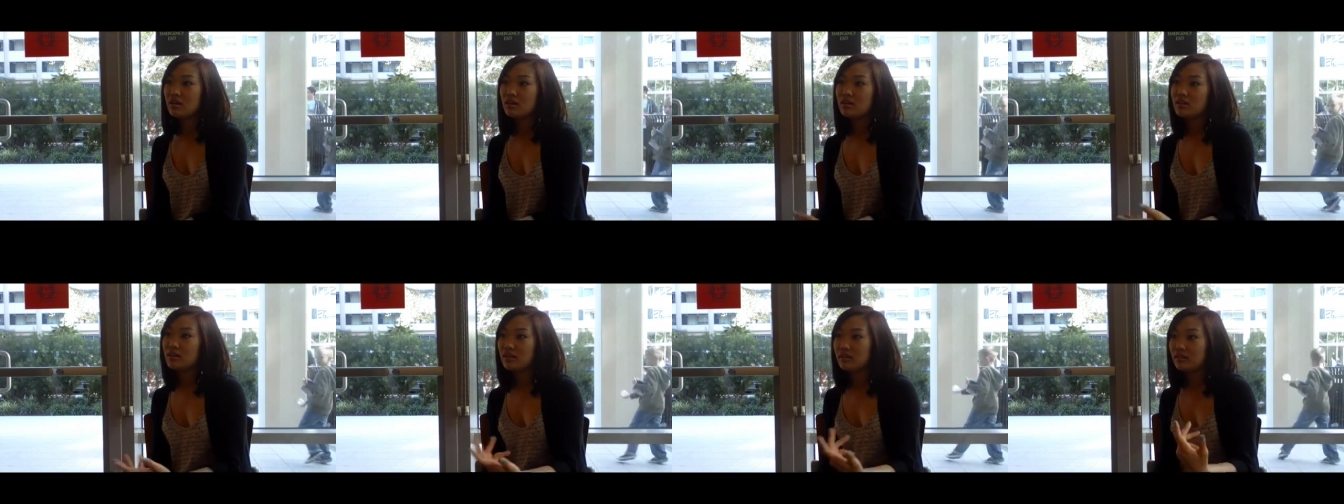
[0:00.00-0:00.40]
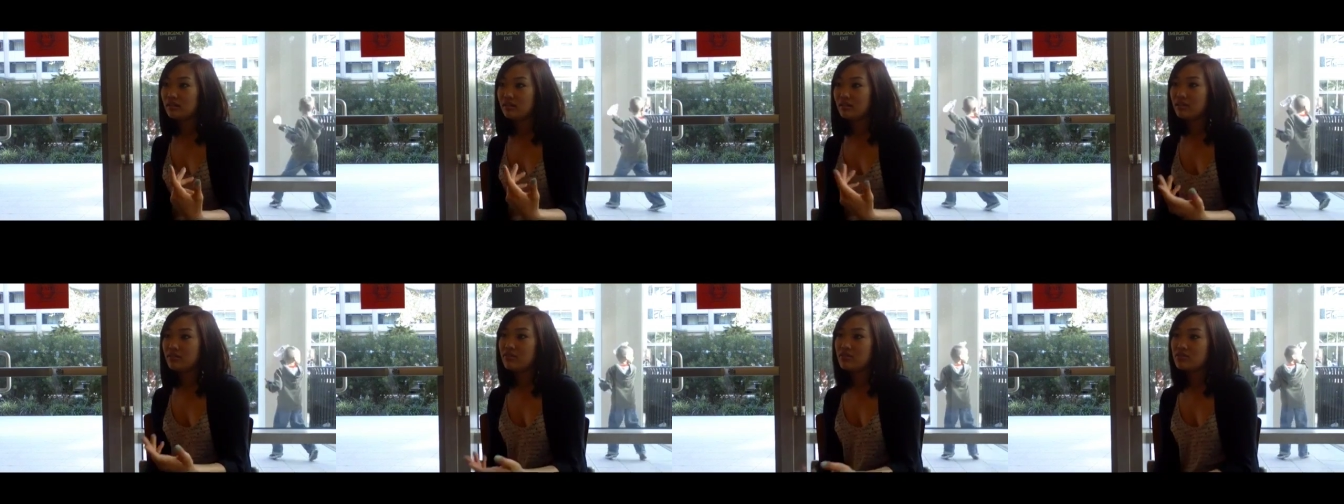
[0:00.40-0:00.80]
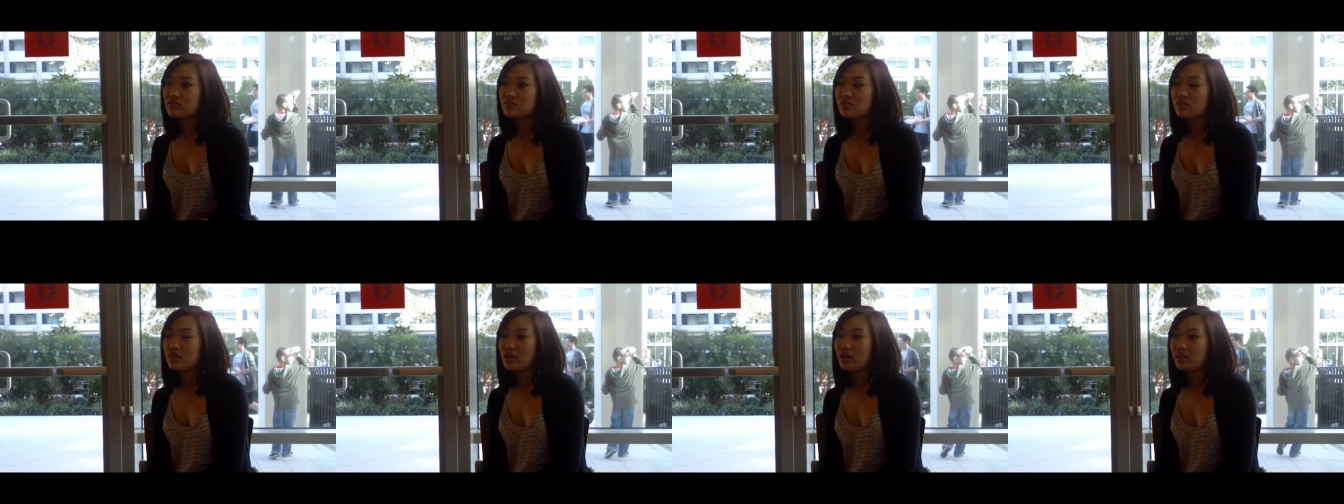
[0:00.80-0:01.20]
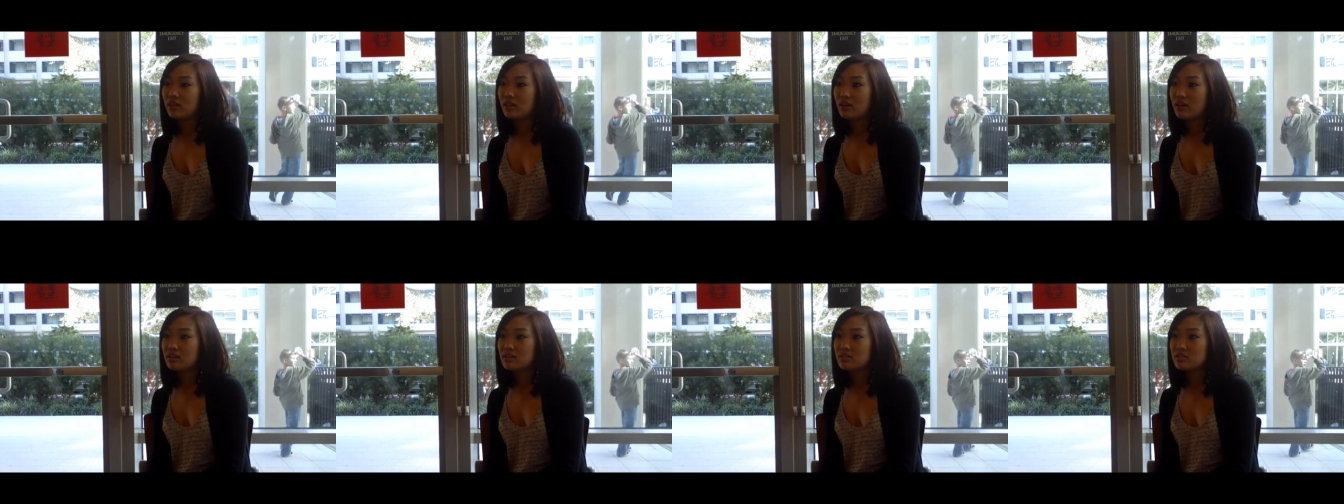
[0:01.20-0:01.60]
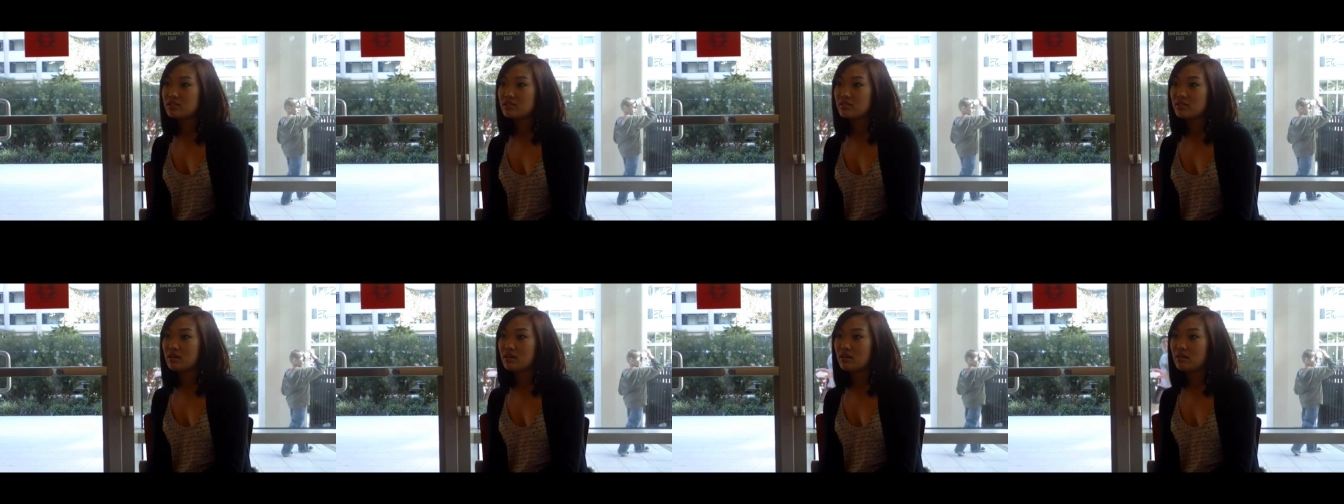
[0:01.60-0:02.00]
Then eventually I lost
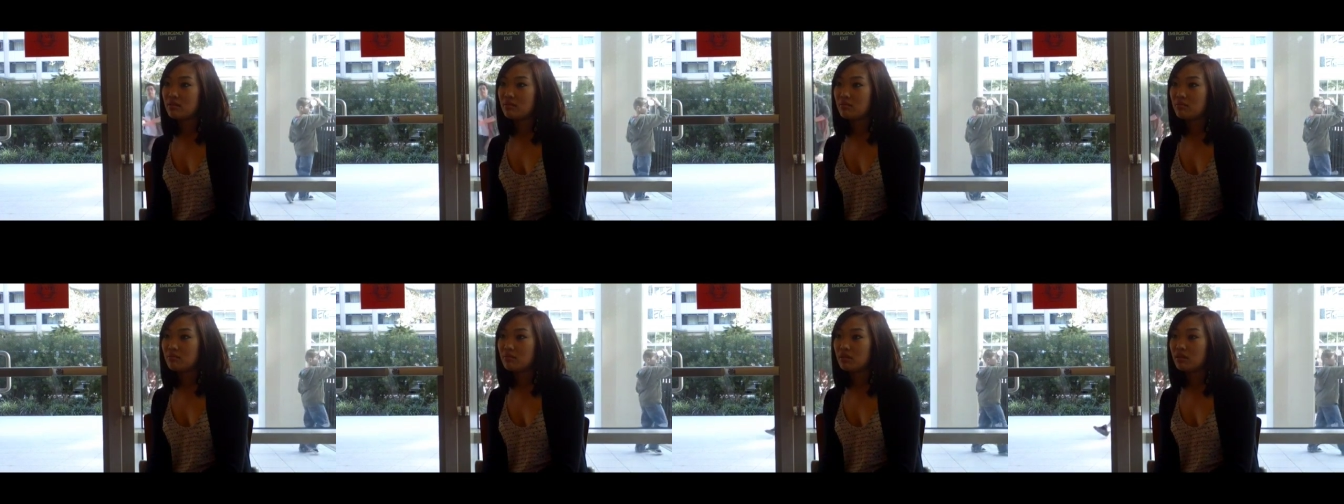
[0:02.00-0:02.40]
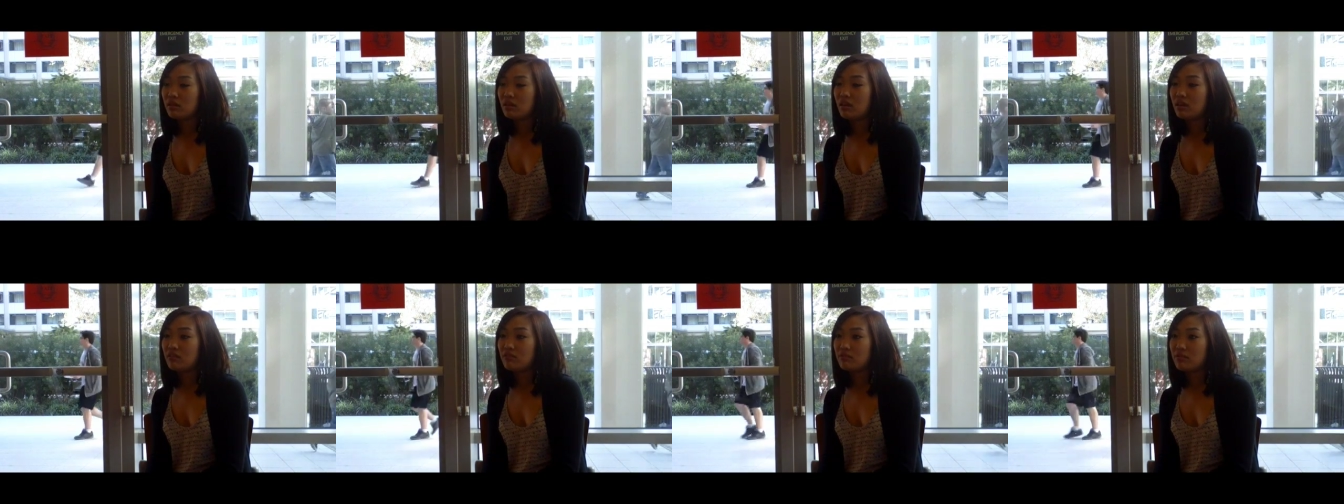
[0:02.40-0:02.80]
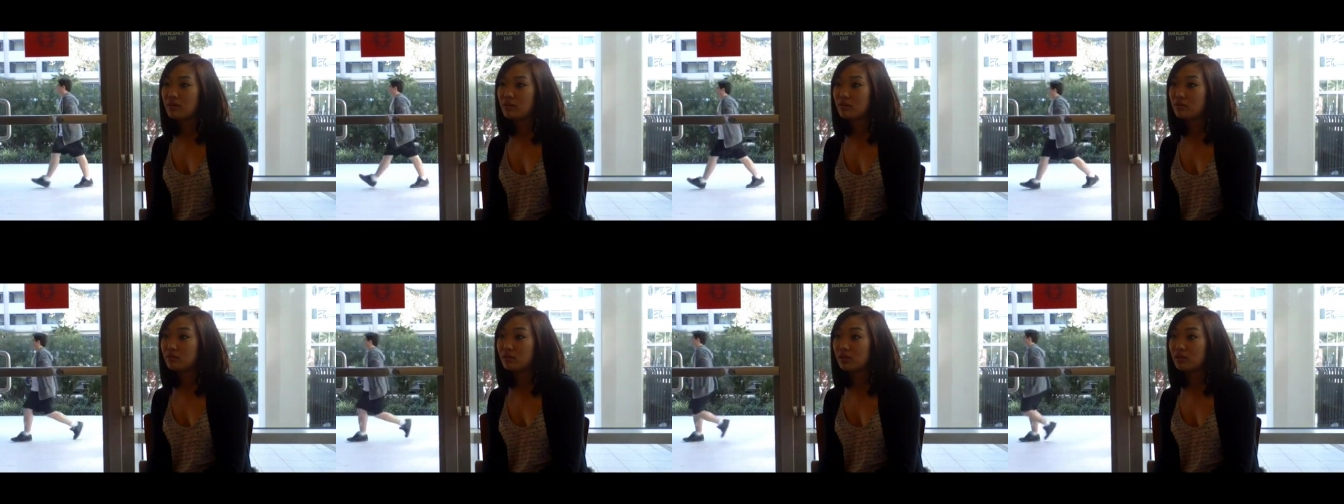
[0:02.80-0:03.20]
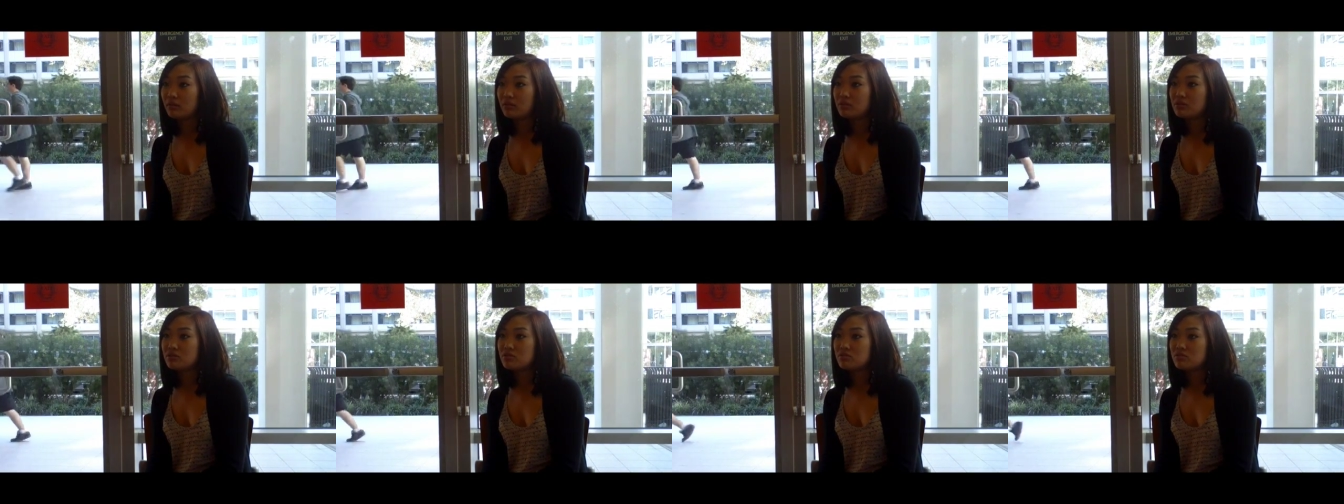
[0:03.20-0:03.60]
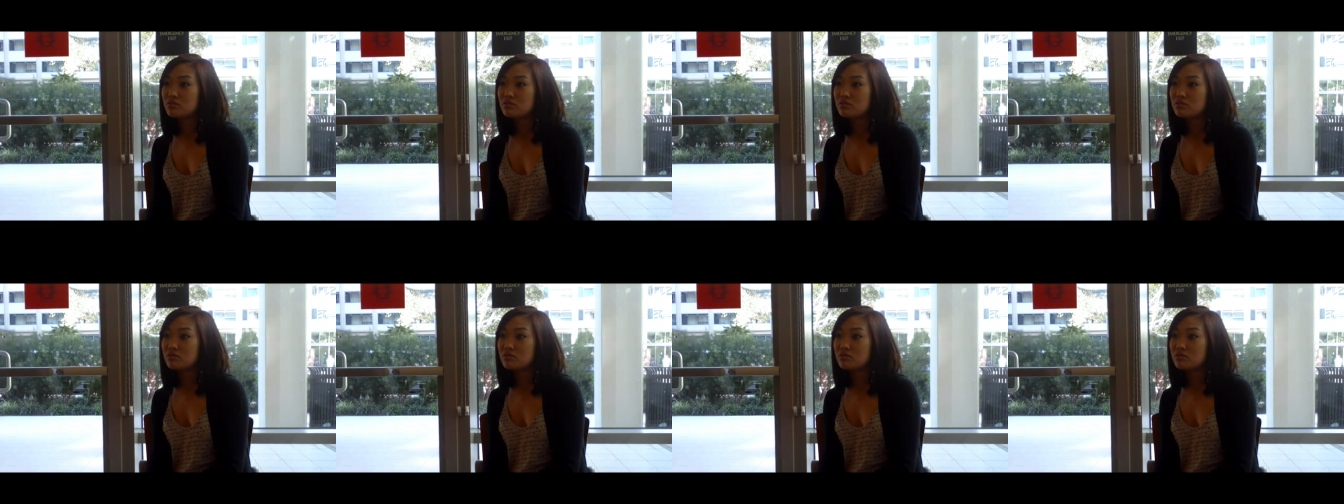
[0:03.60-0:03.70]
a lot of my own language.